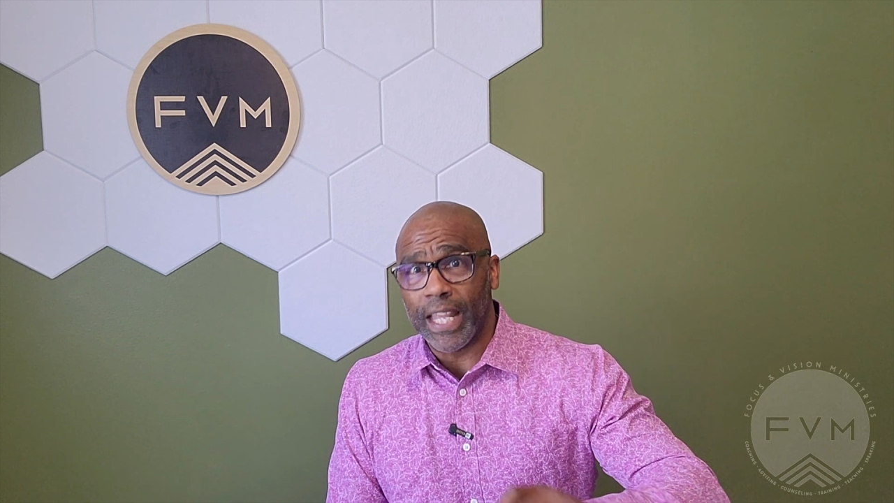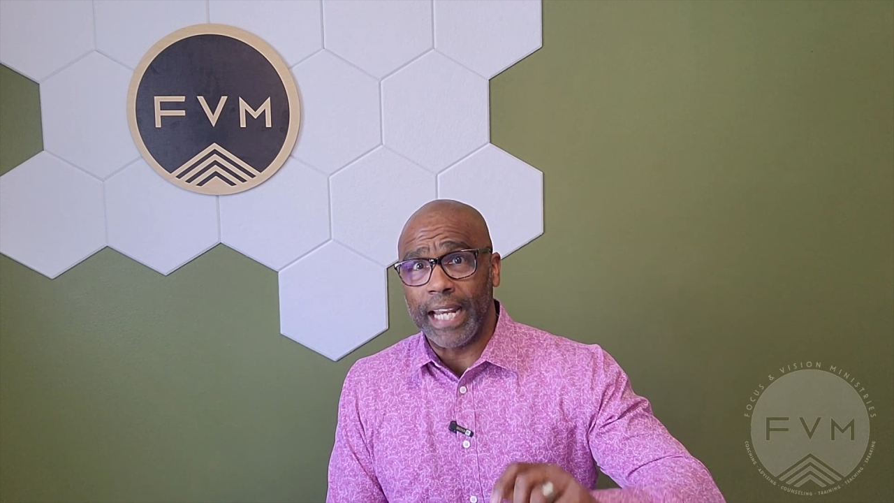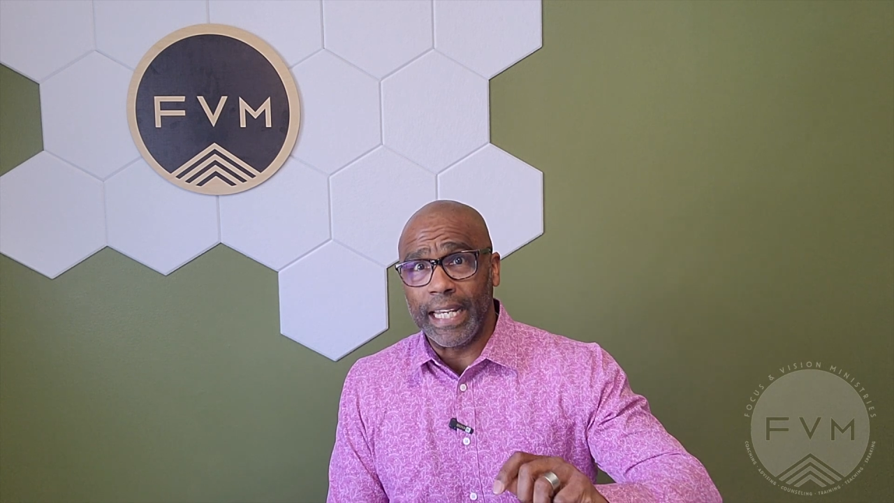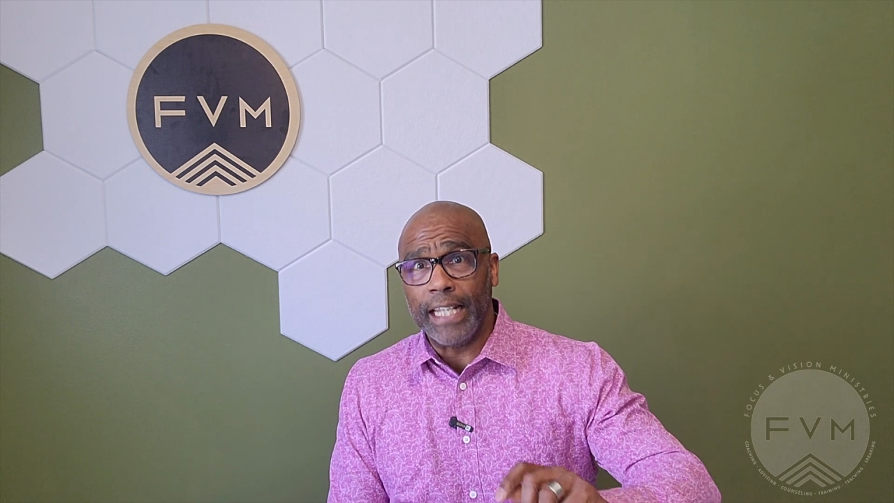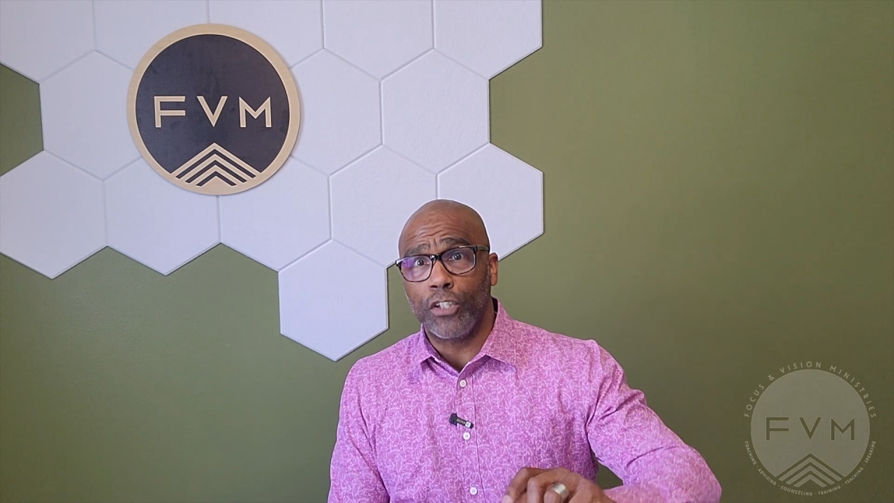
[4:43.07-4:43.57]

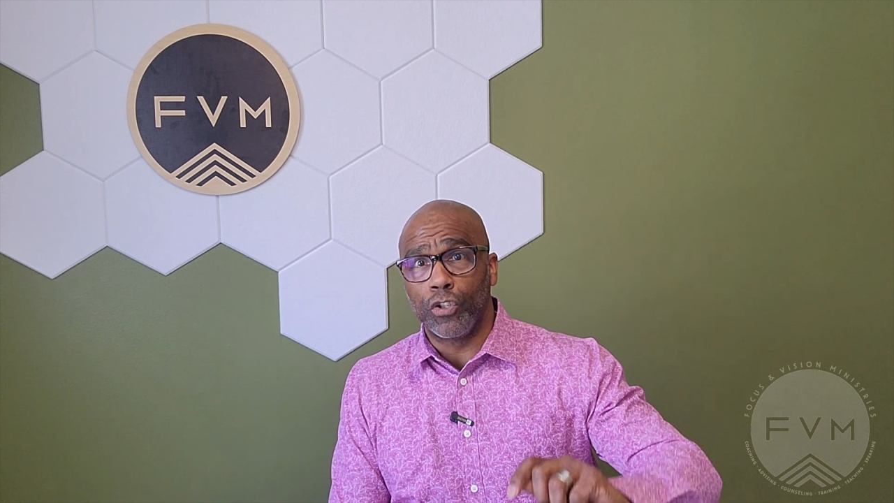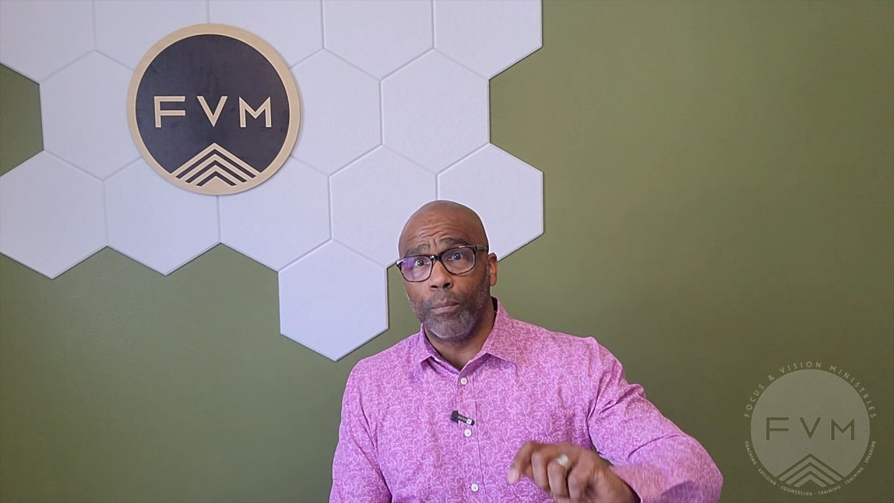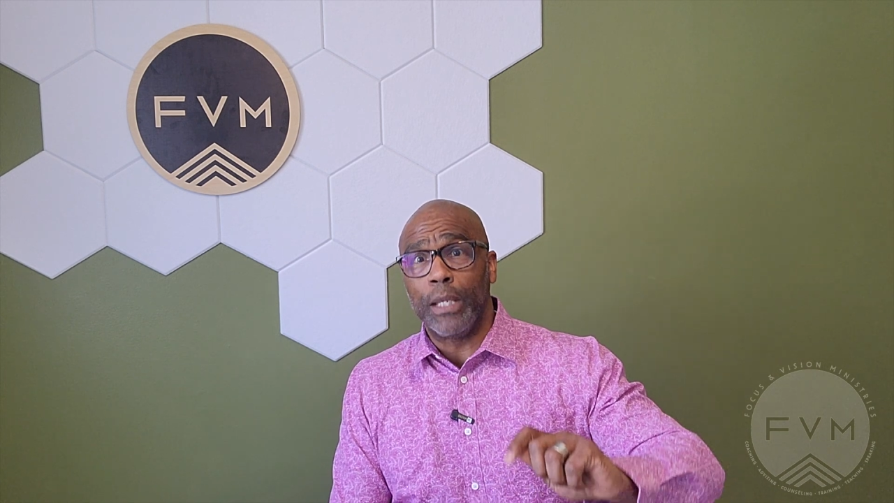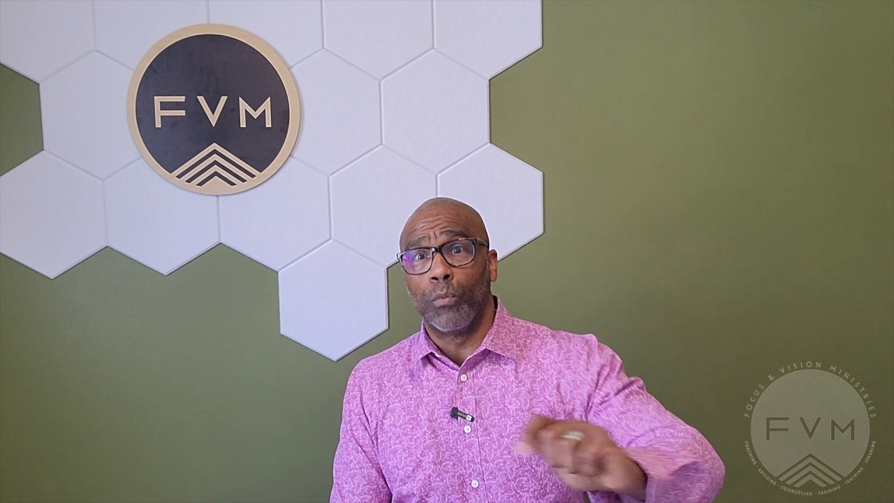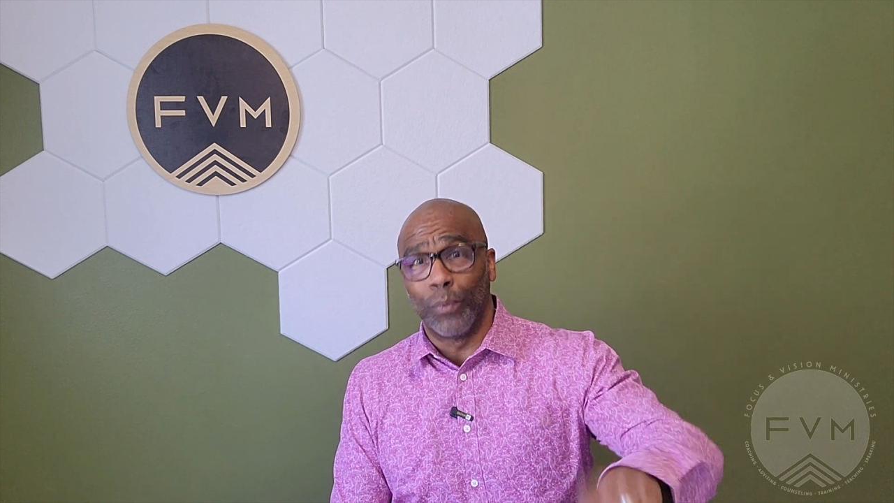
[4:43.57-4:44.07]
that needs to
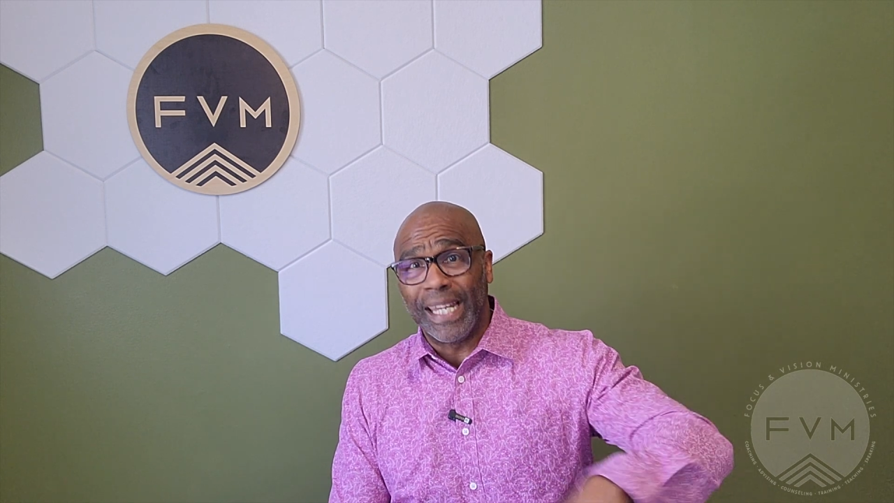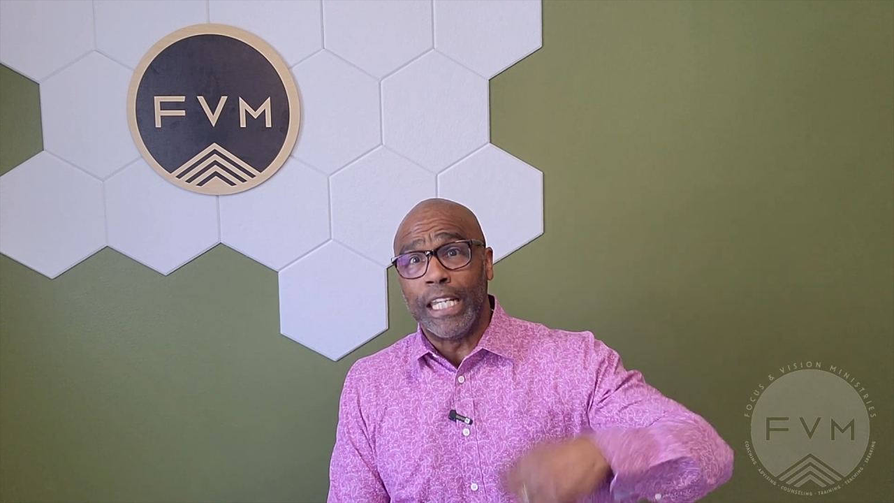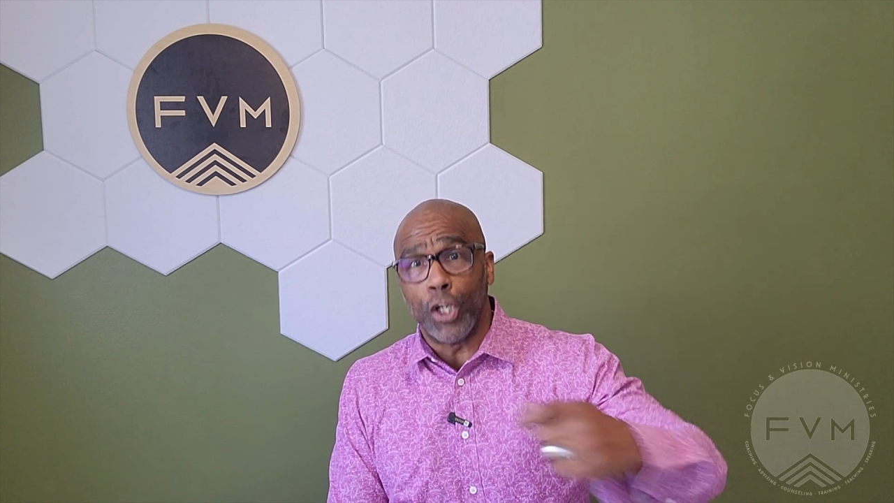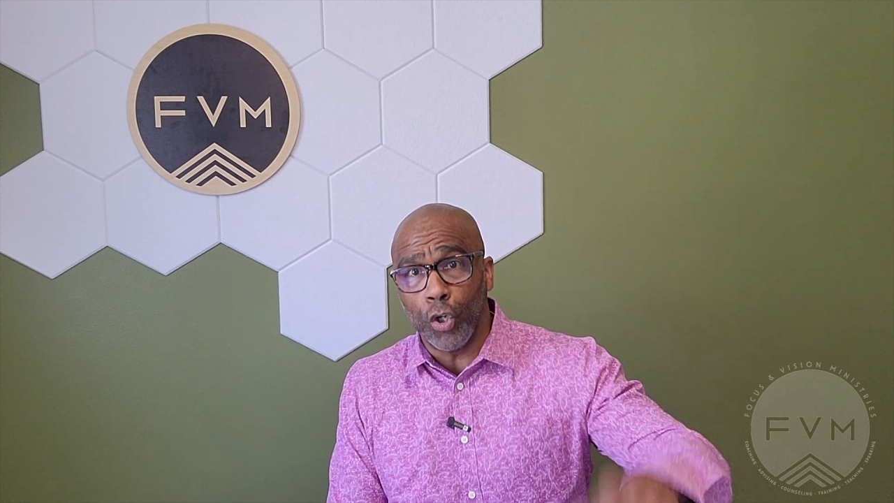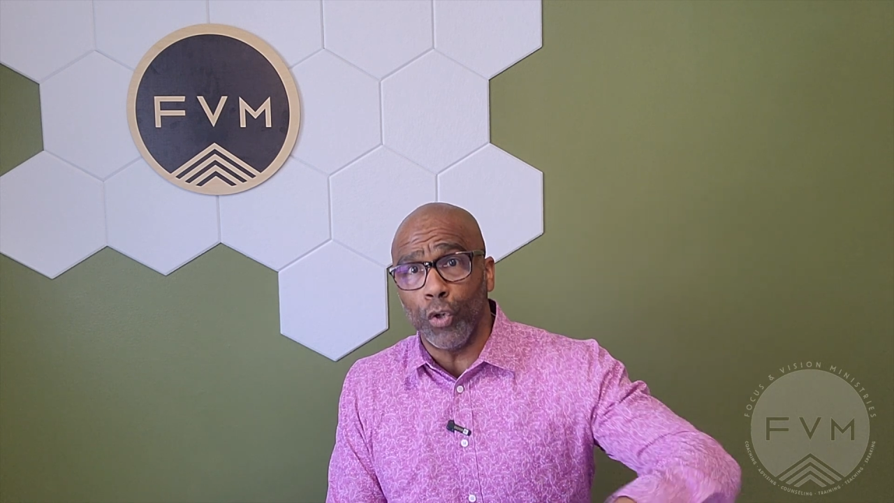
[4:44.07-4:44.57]
be
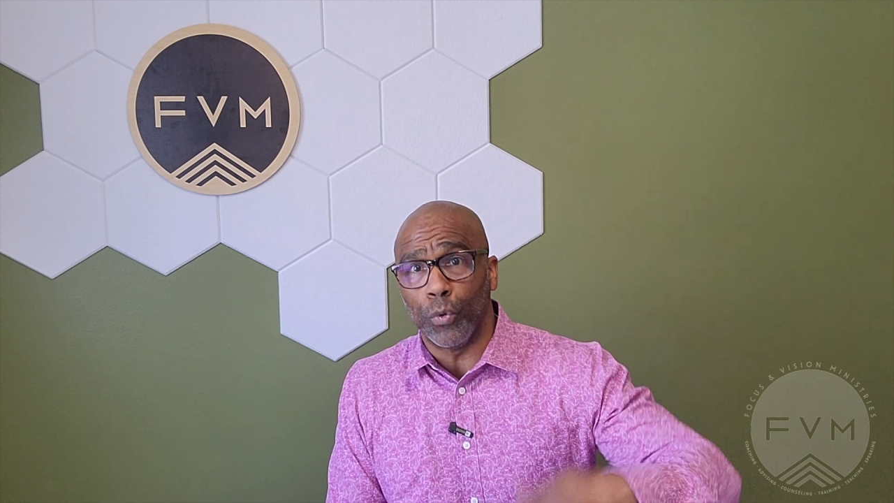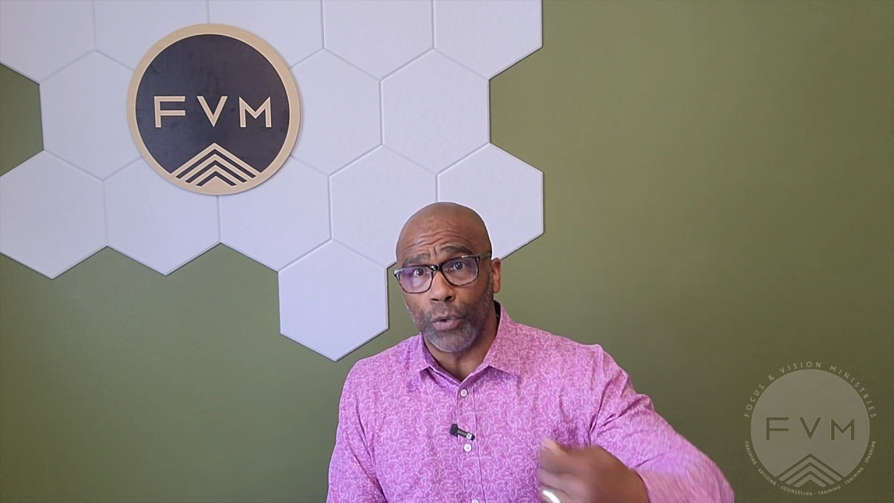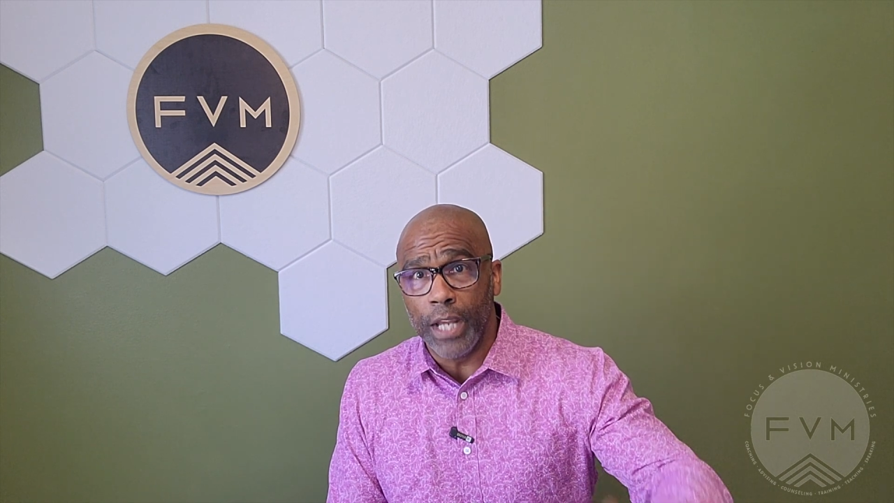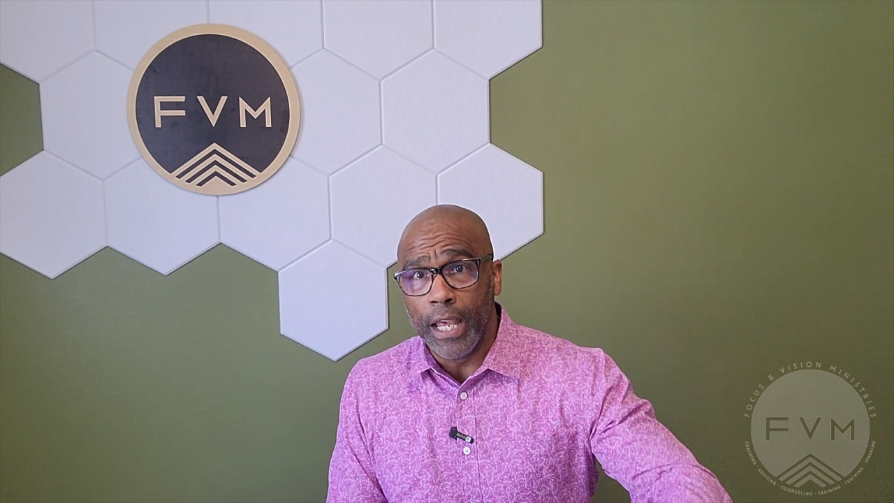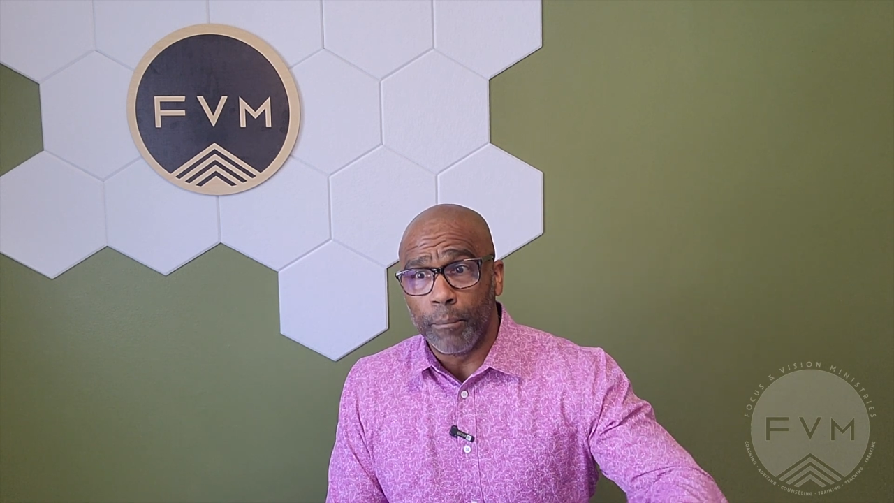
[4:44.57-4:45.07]
renewed